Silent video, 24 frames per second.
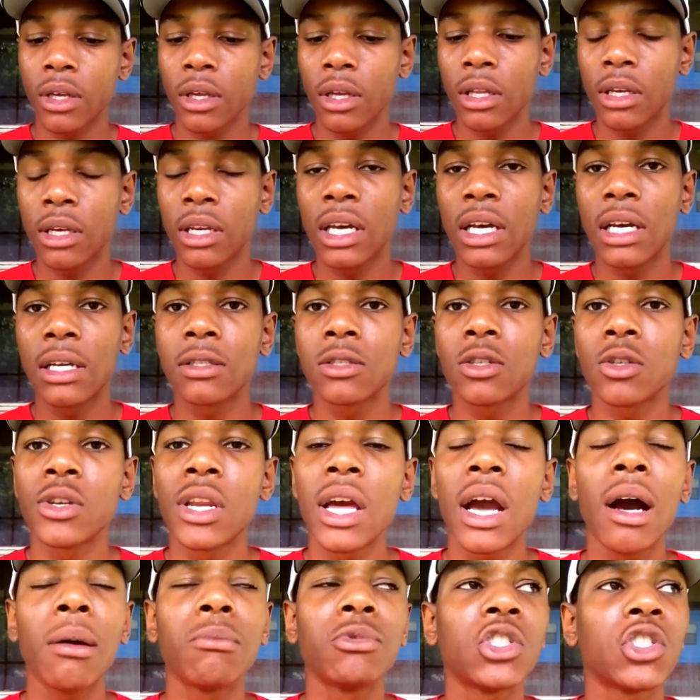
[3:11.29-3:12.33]
And so
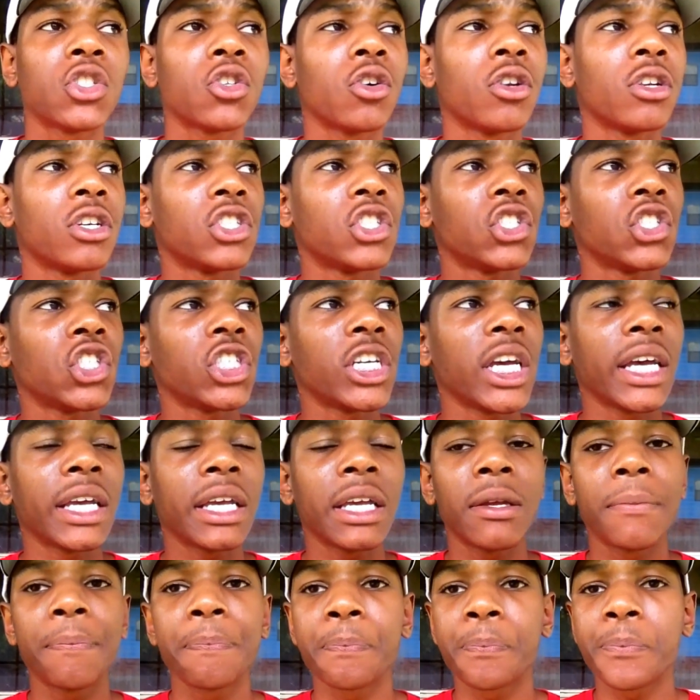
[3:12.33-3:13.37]
now I'm just going to
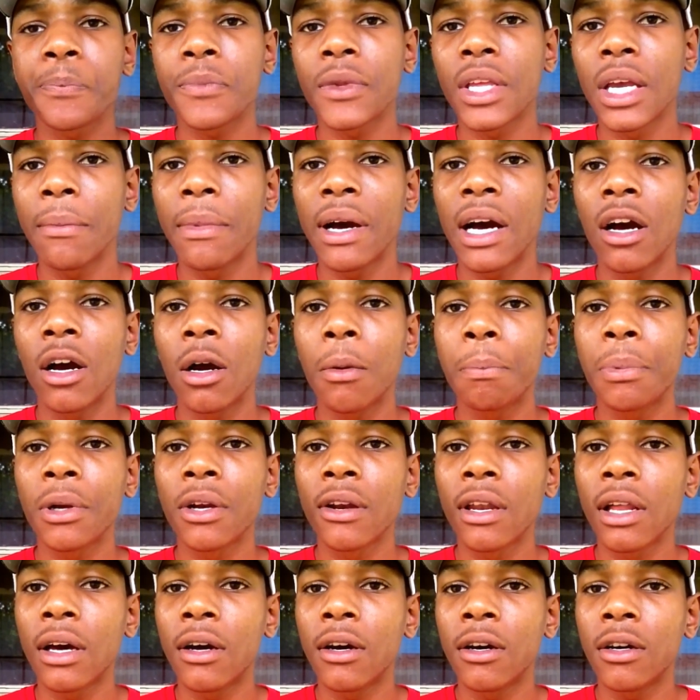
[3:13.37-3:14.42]
check it in my upper
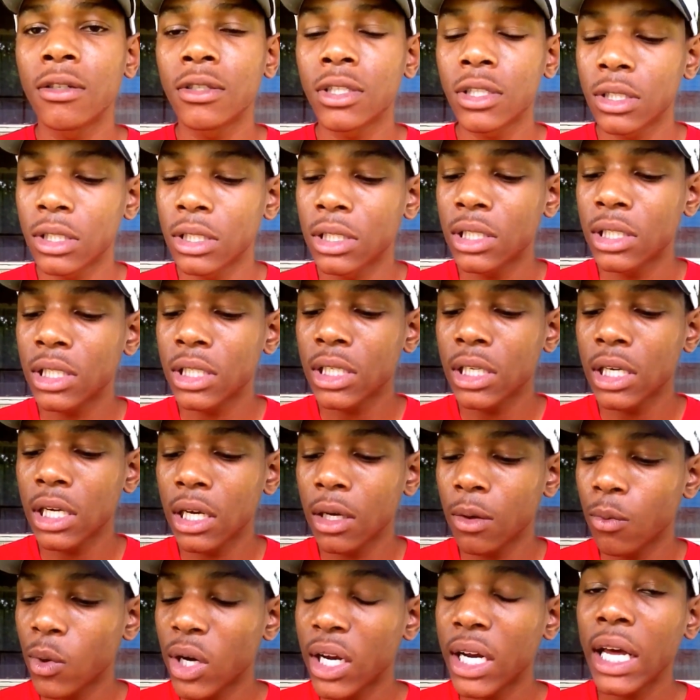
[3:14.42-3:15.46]
lungs to see
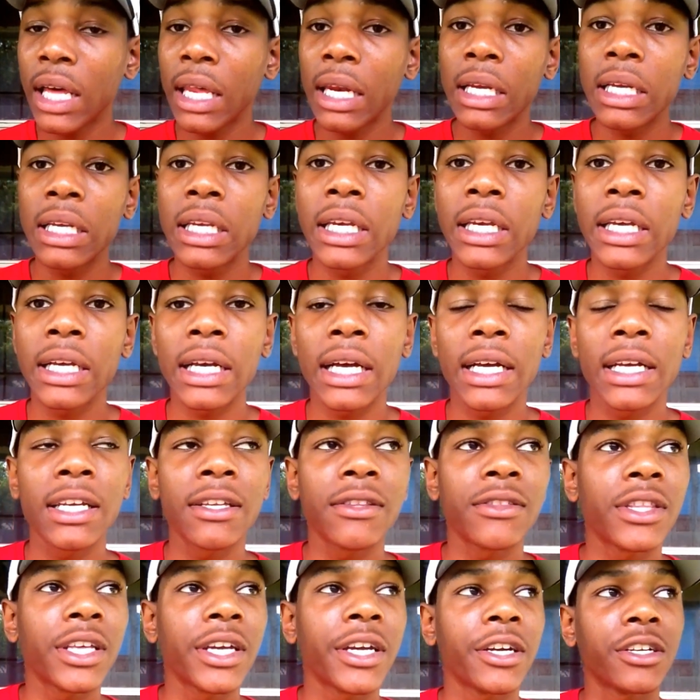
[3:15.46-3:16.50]
what kind of kick I
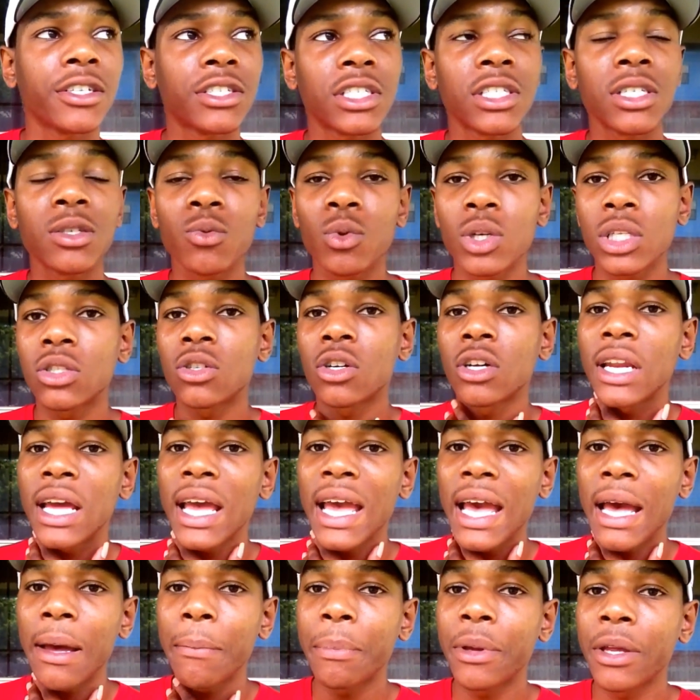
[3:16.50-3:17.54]
get there, see what's going to
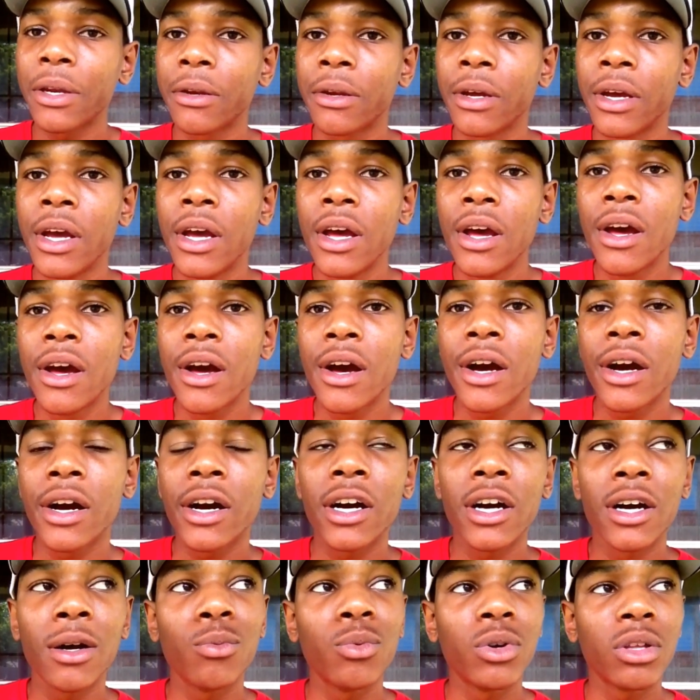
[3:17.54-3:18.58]
happen
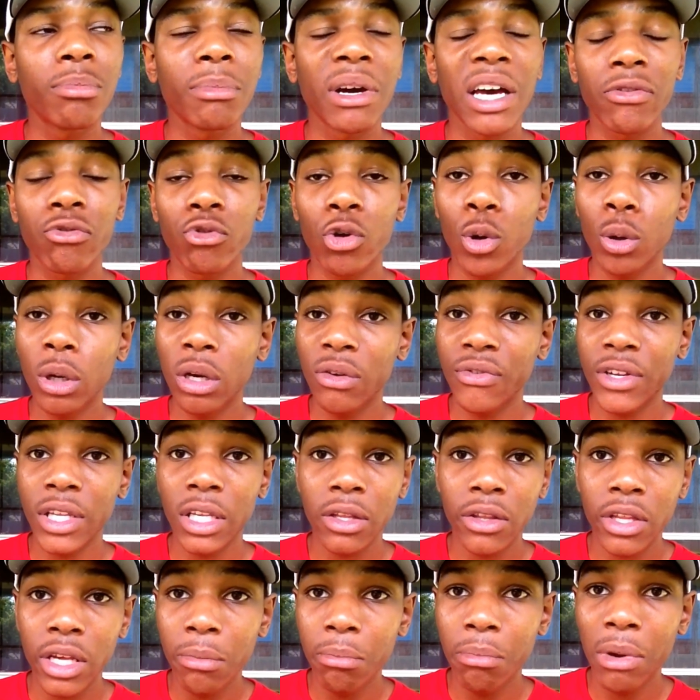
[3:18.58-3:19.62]
with my throat if
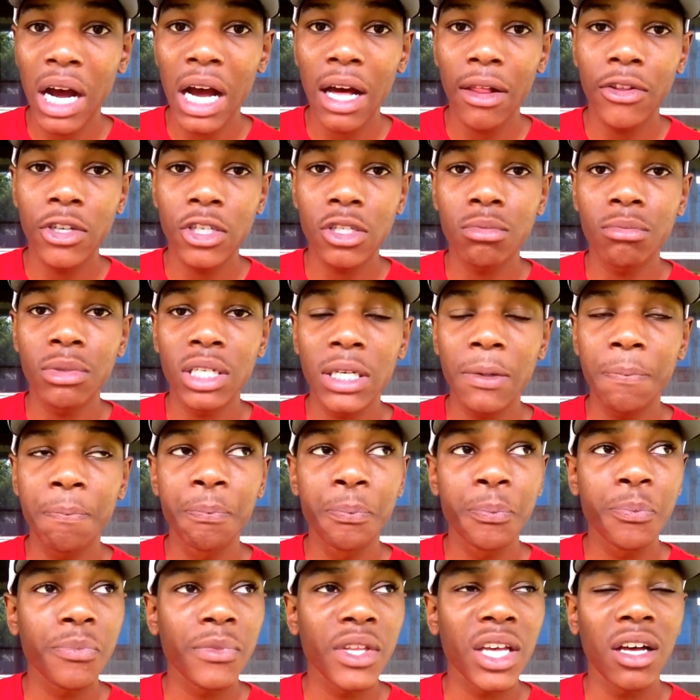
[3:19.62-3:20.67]
anything bothers me.
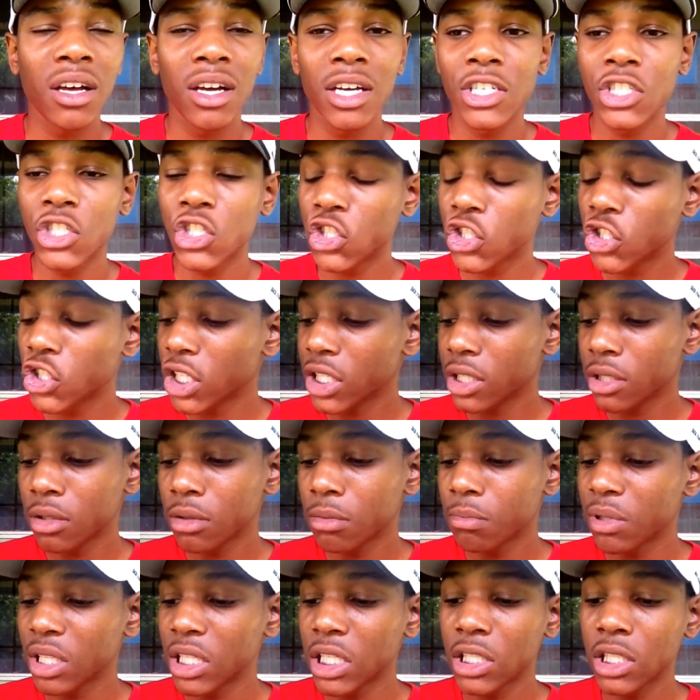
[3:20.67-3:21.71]
It
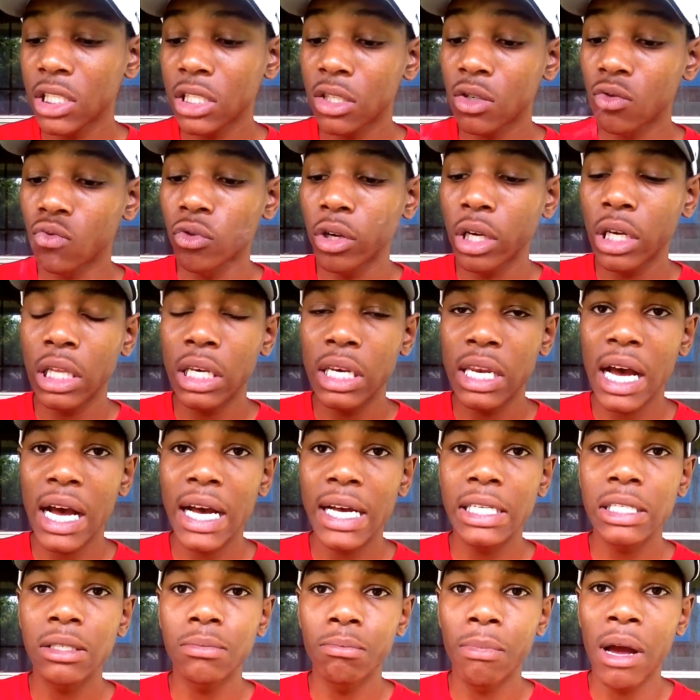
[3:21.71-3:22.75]
shouldn't, because it's a really
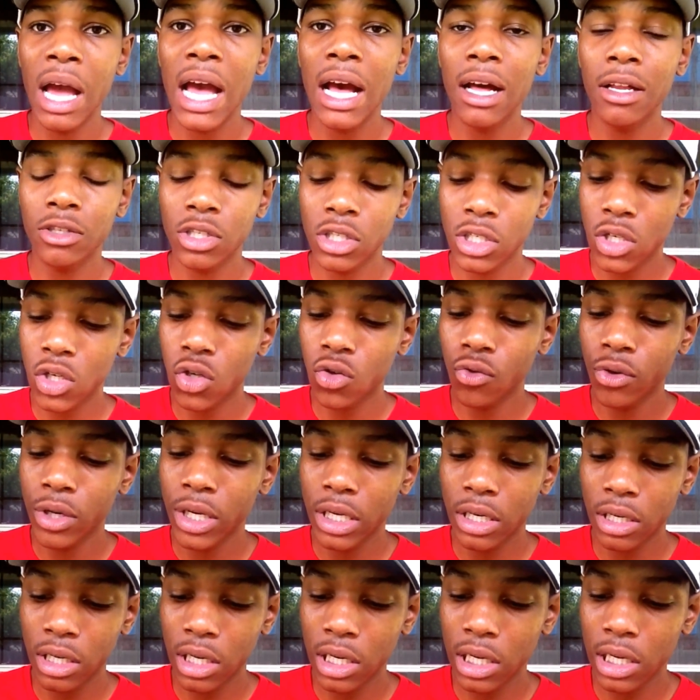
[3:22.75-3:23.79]
nice mild cigarette.